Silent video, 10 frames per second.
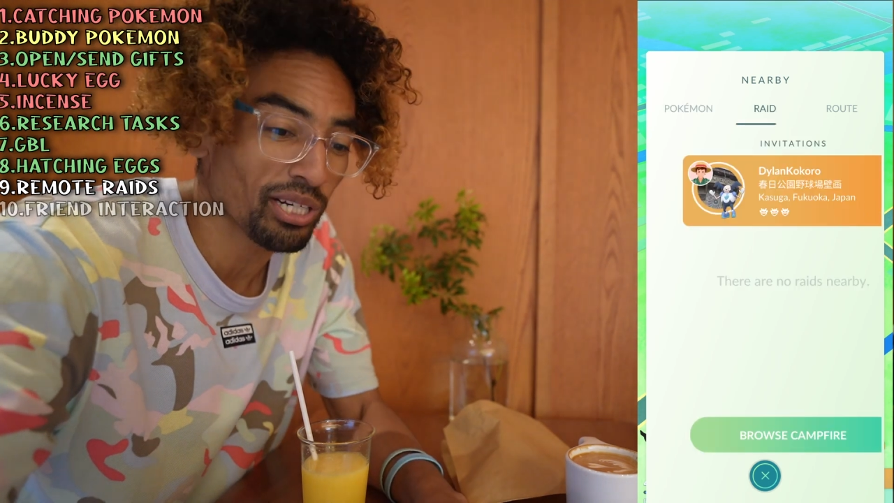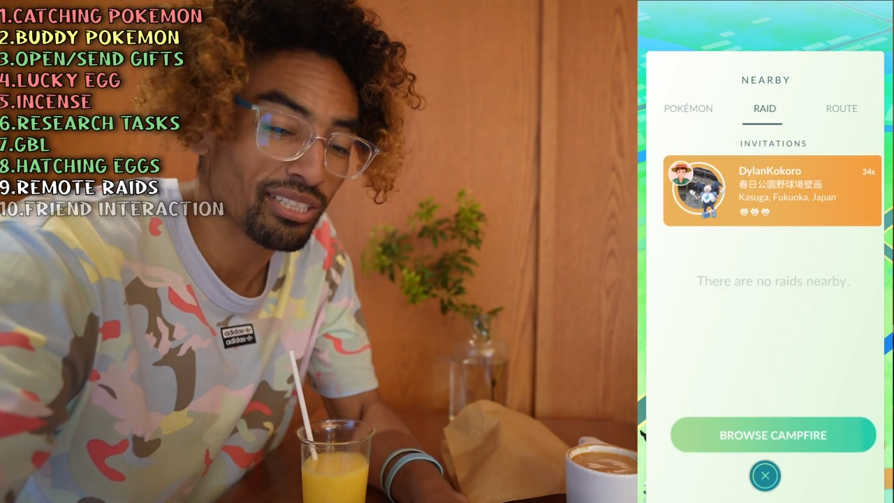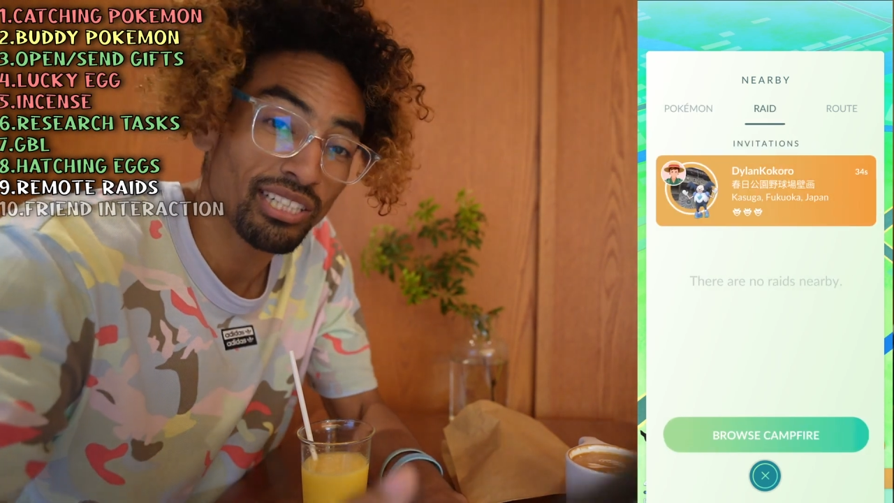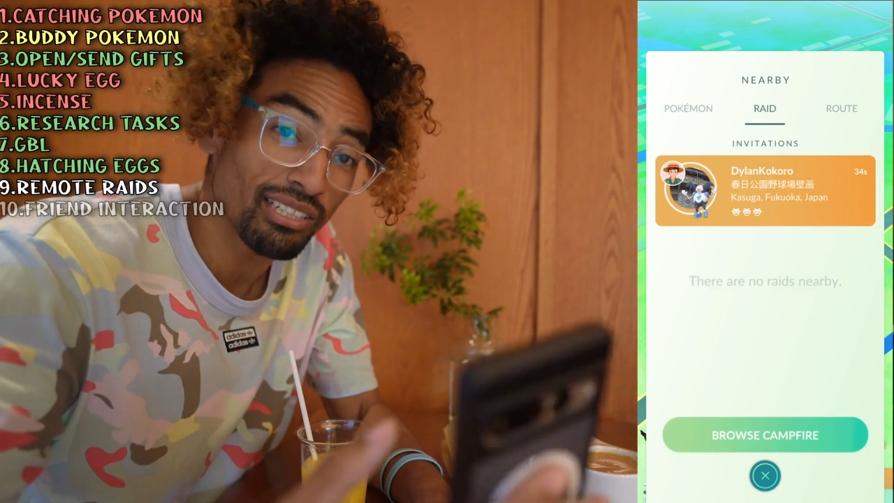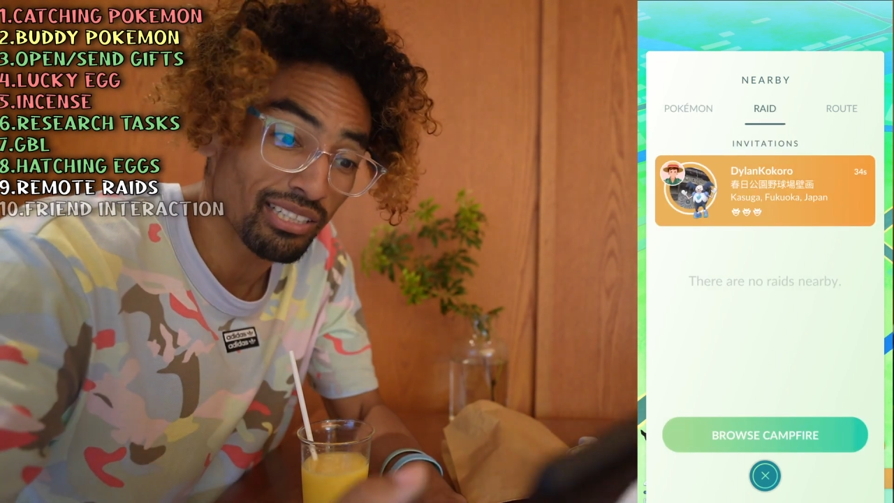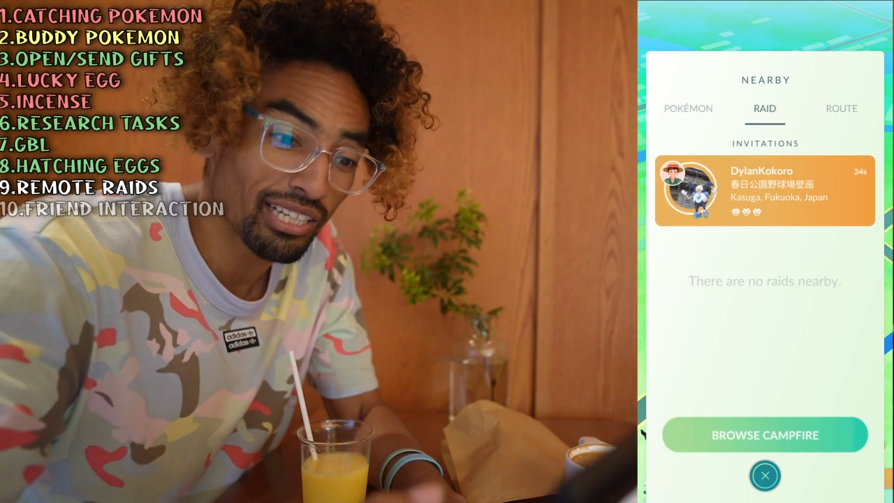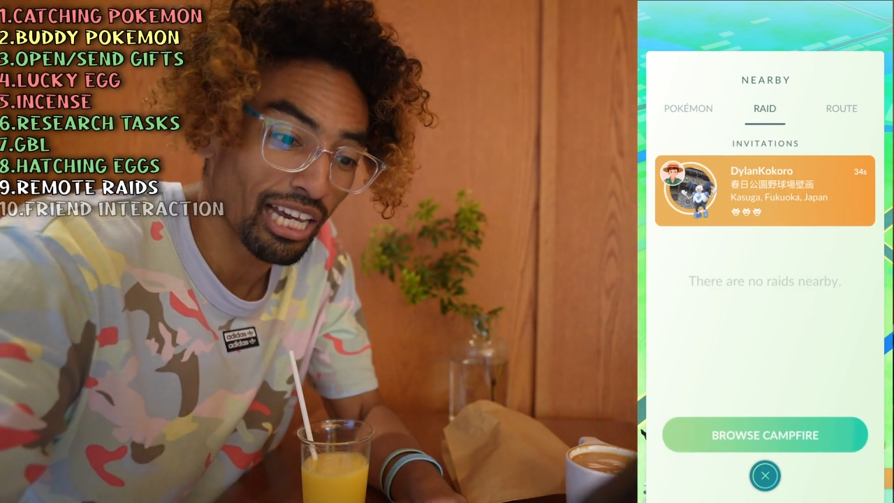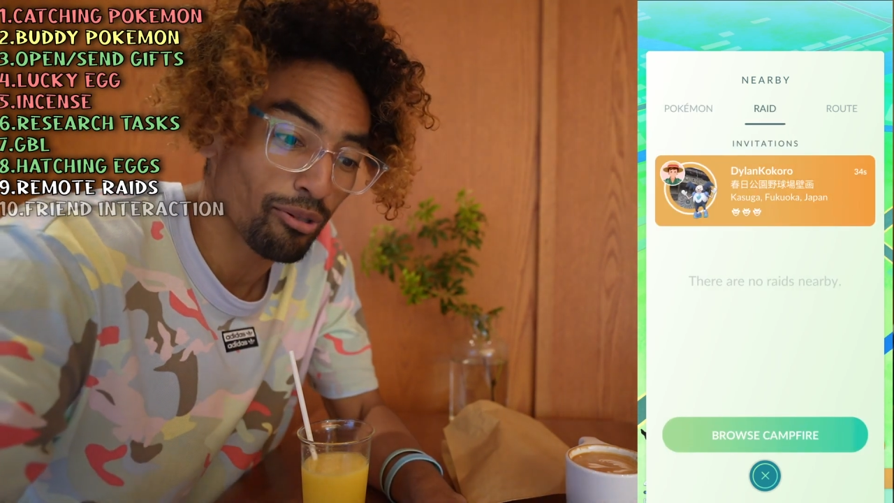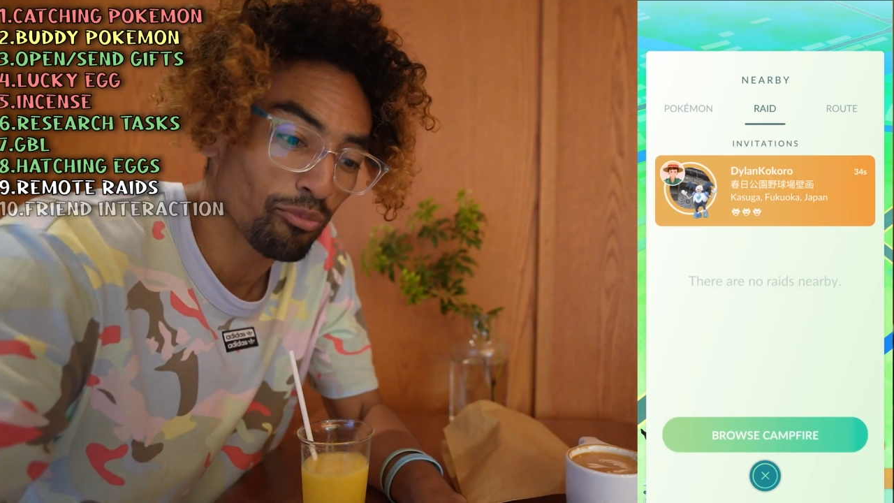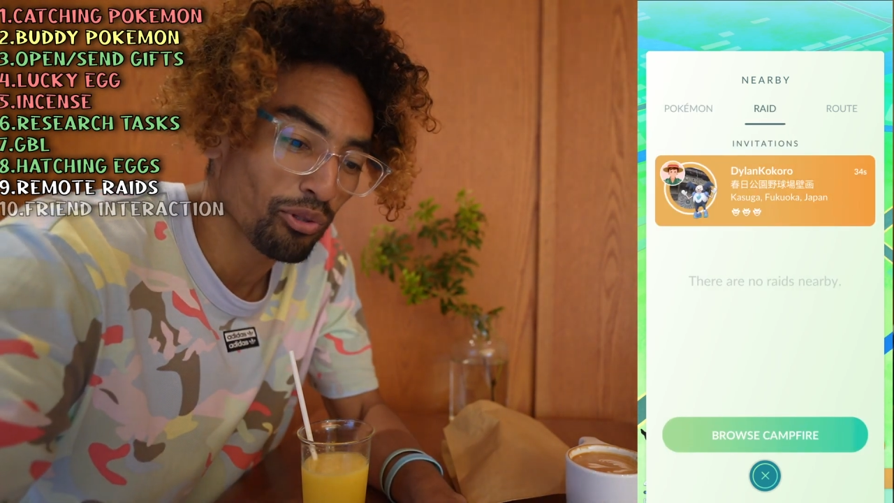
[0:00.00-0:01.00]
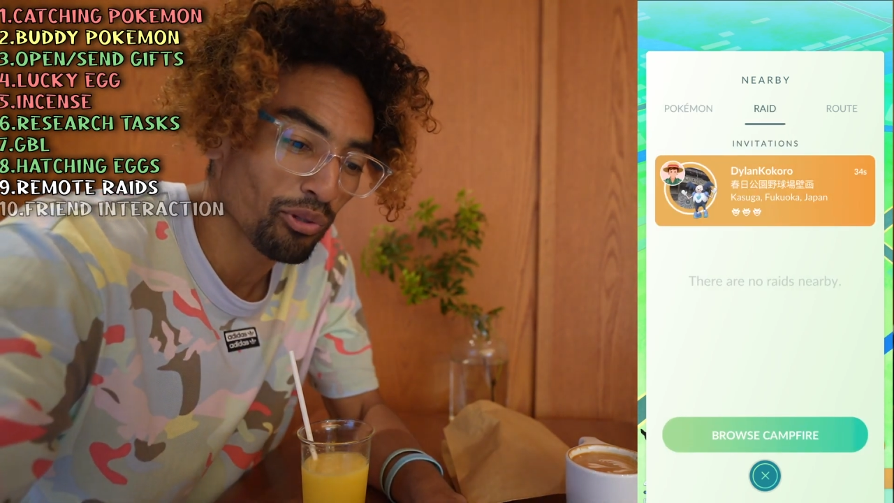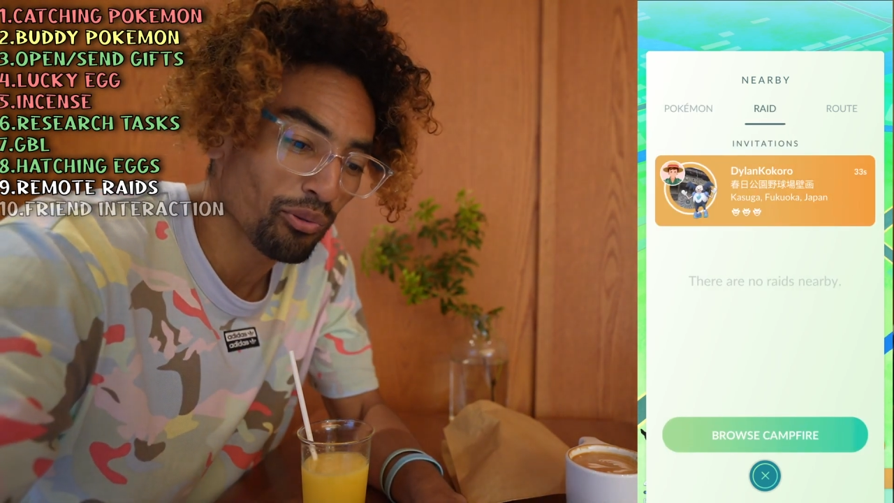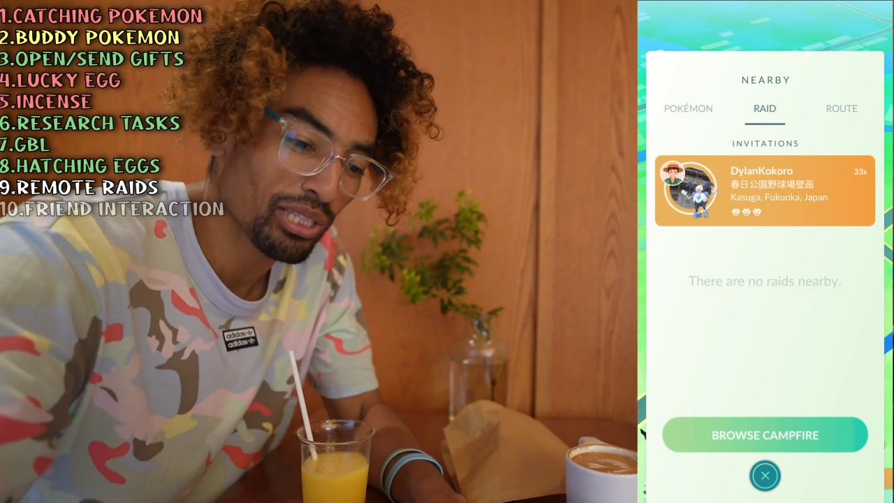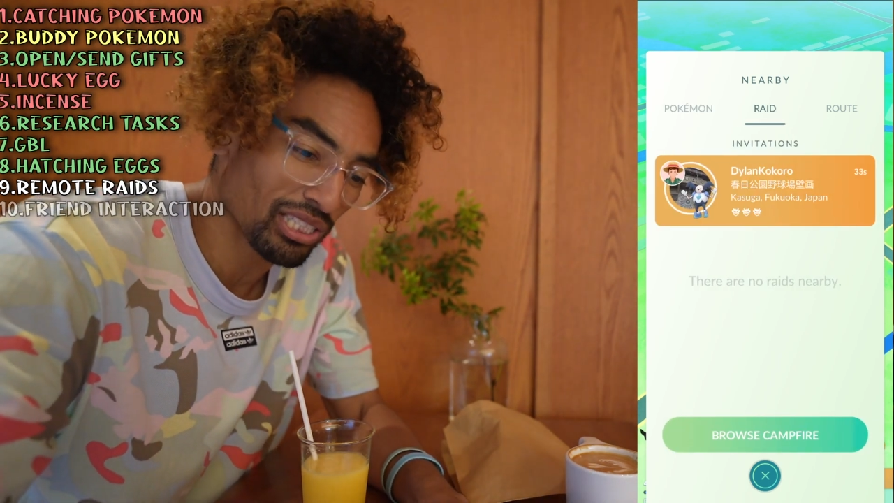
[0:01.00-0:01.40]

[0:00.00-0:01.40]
and Dylan came through with